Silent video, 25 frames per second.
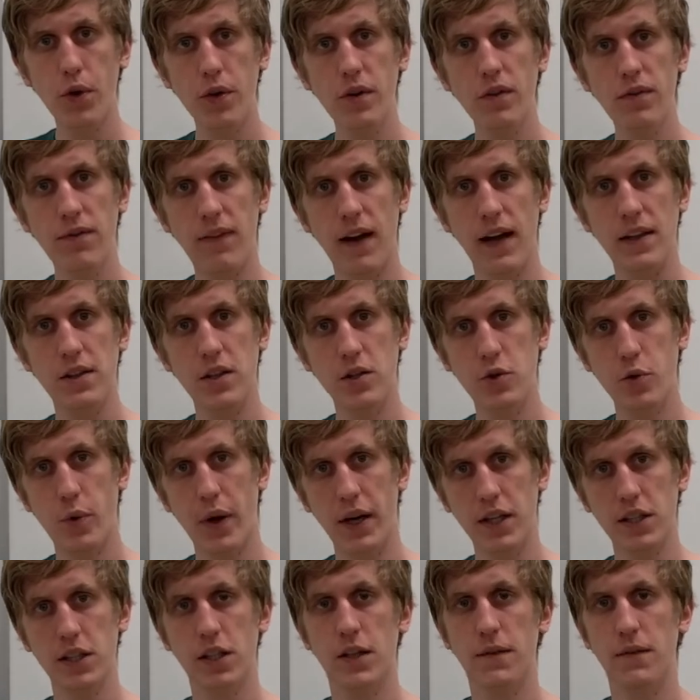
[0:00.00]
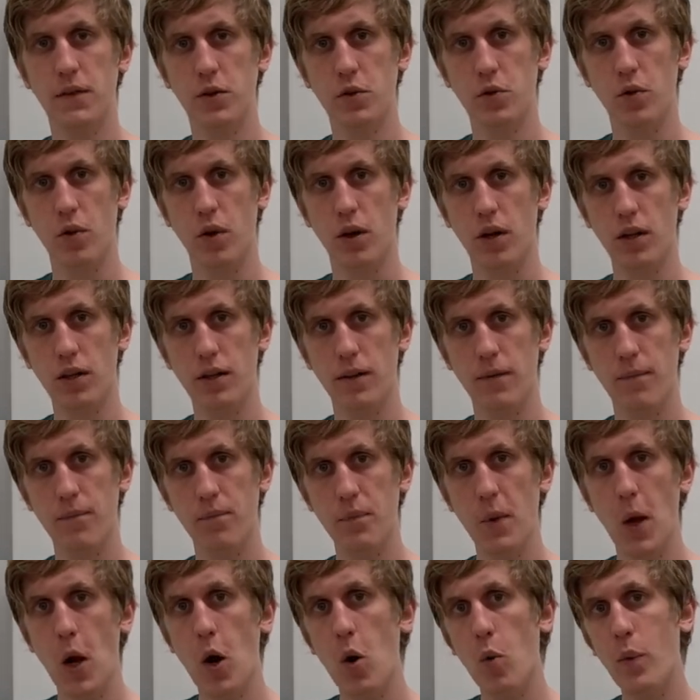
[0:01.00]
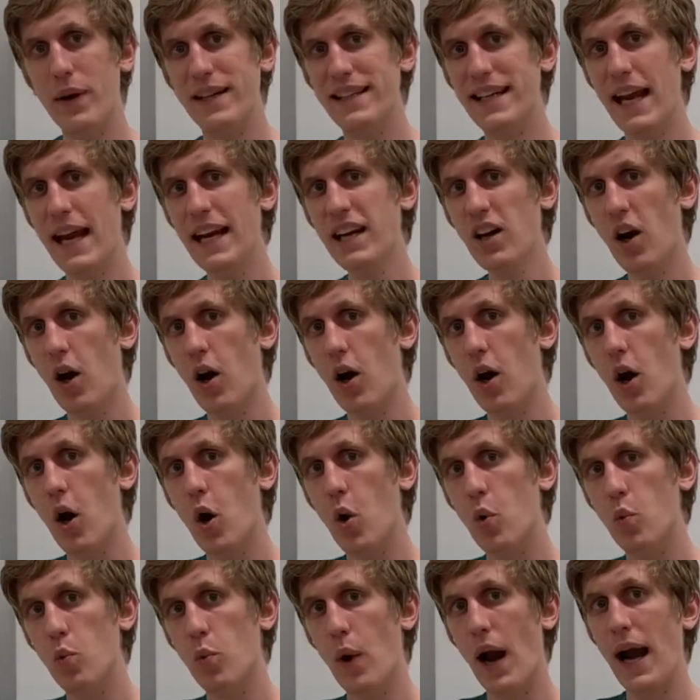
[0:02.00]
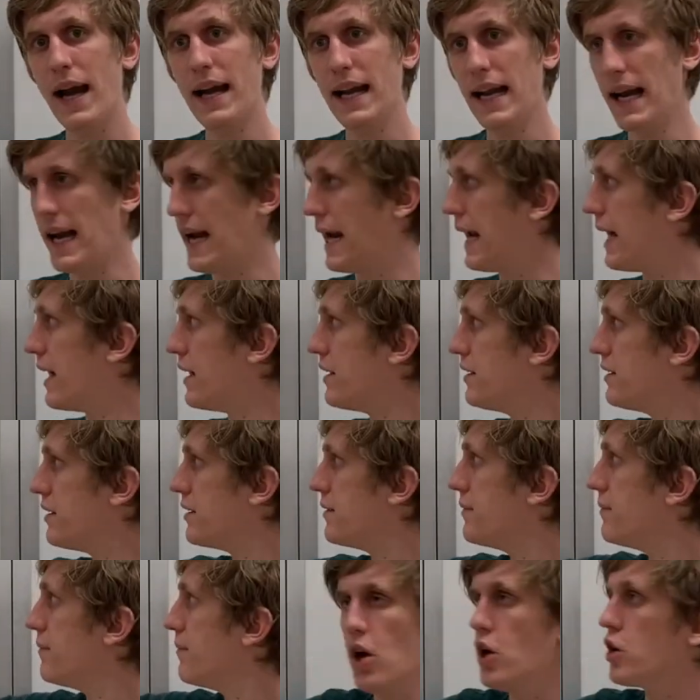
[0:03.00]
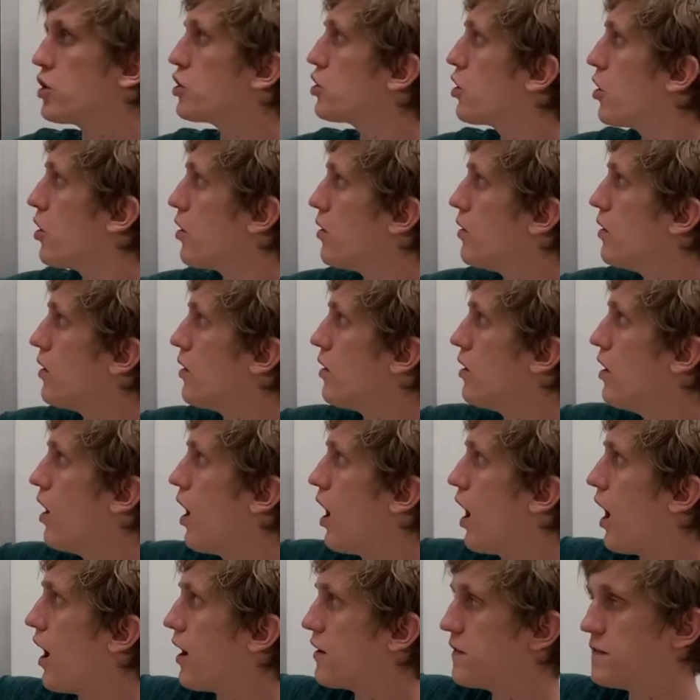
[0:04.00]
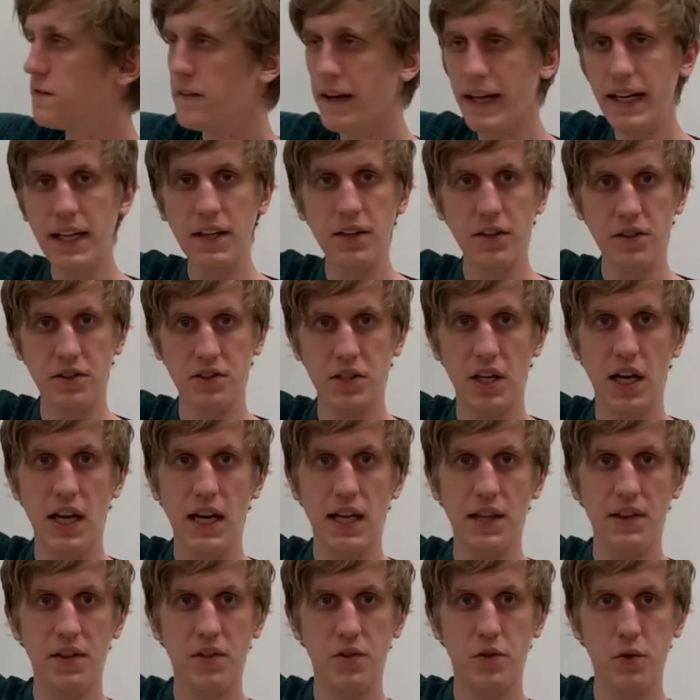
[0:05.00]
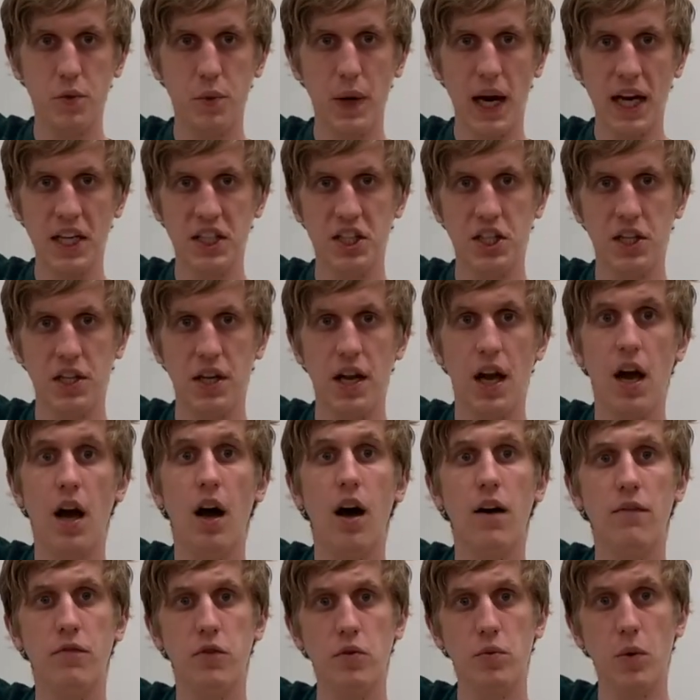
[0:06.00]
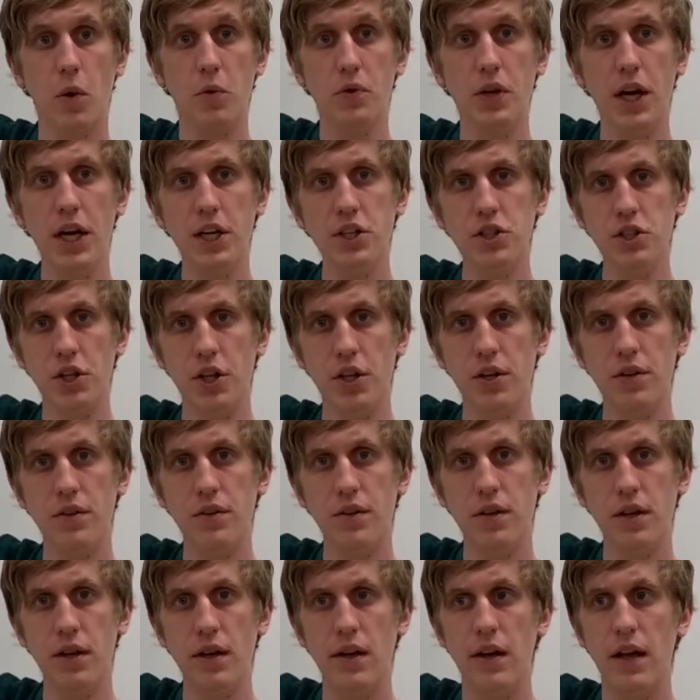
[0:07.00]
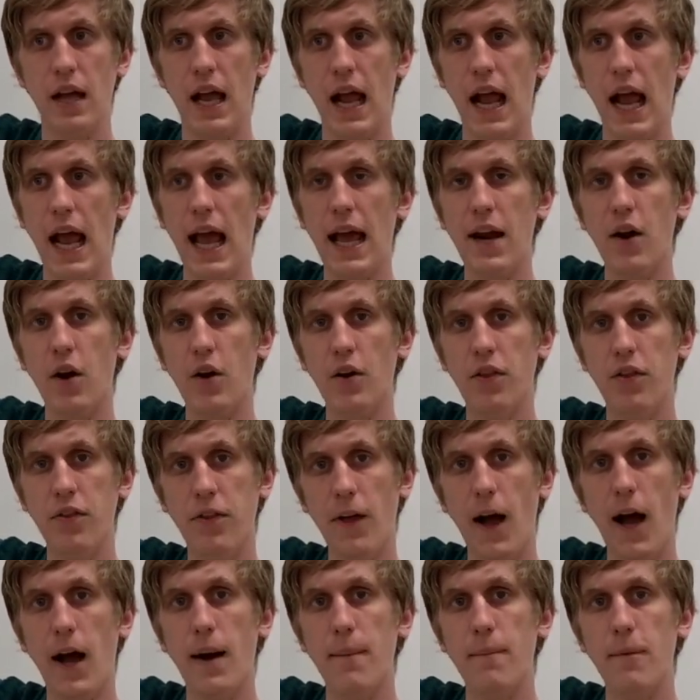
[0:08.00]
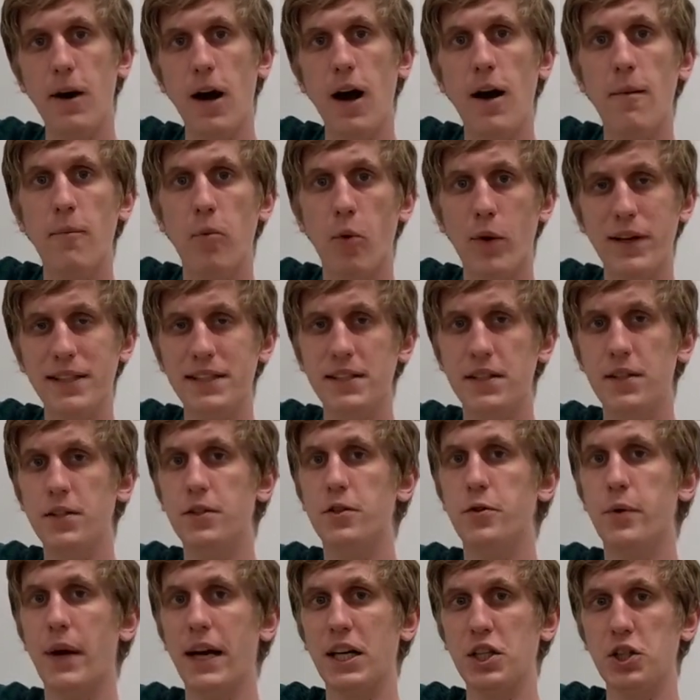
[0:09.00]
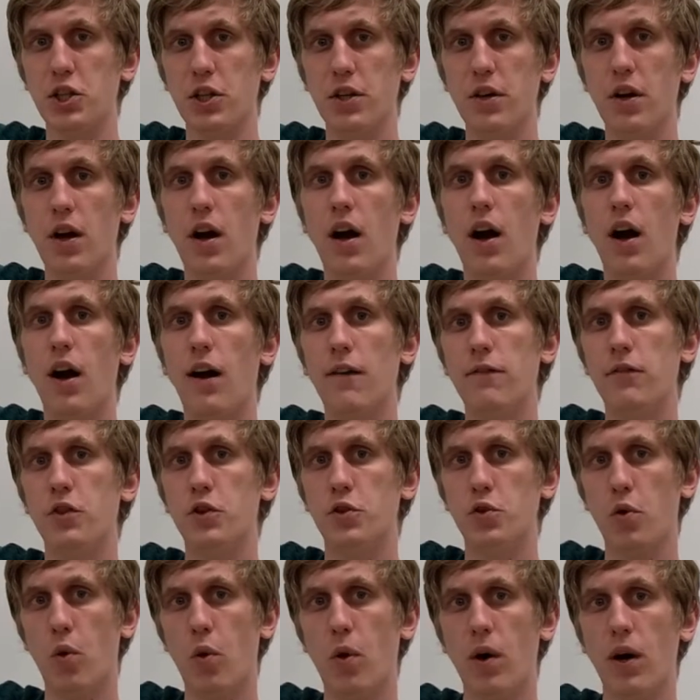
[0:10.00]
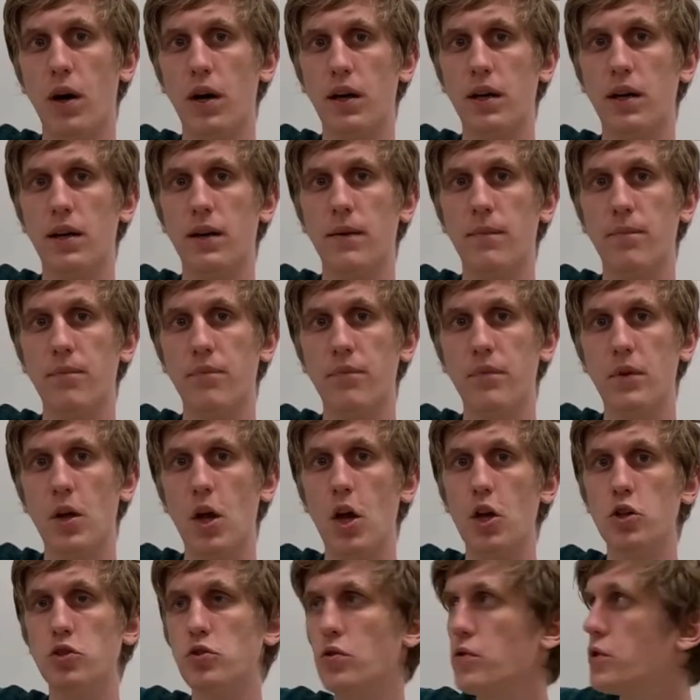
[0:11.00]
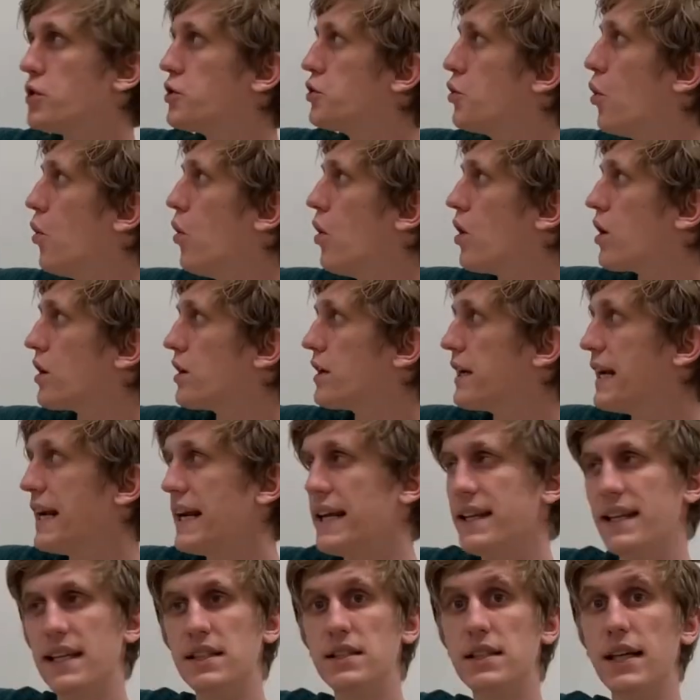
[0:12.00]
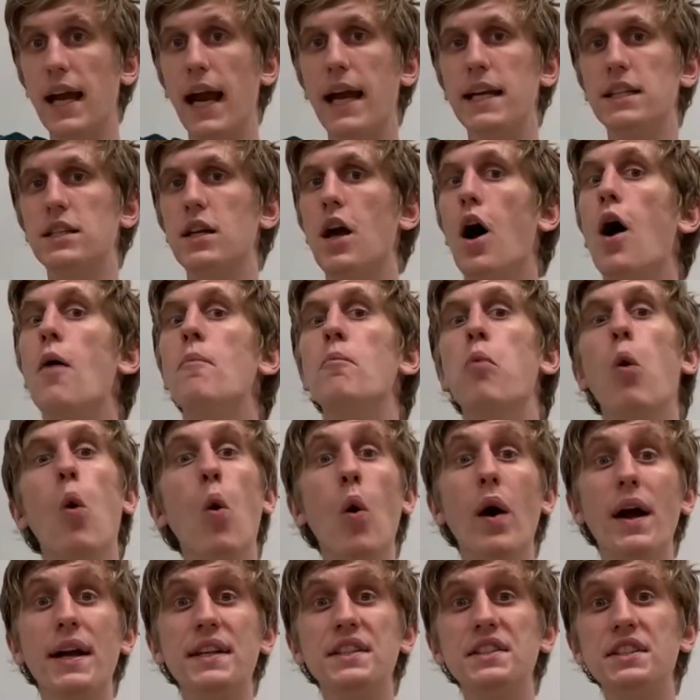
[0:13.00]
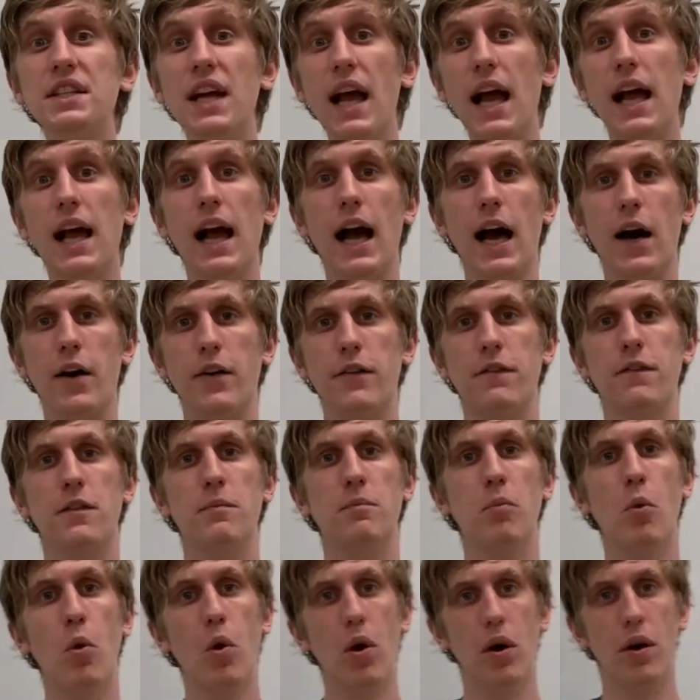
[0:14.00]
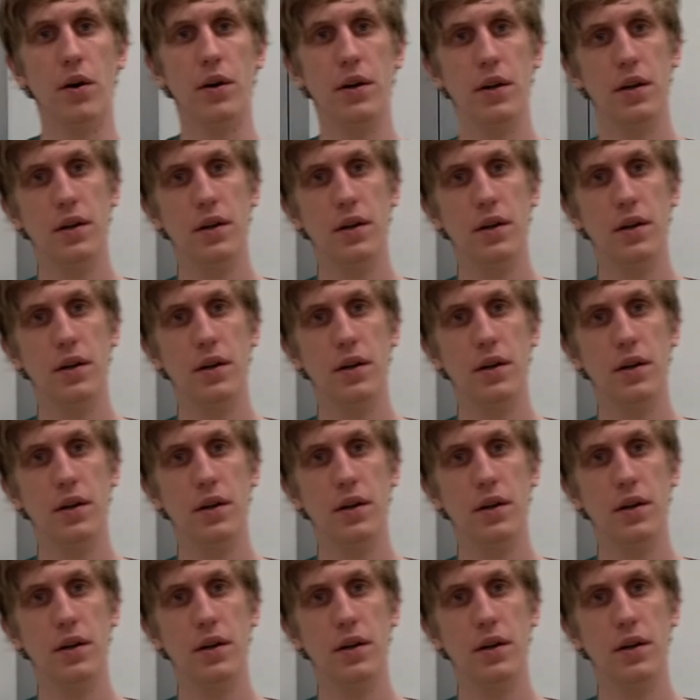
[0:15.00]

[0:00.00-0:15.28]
to find the direction of the torque, we take our right hand, curl our fingers in the direction of the rotation, and our thumb points in the direction of the torque. So the torque, in this case, points out of the board.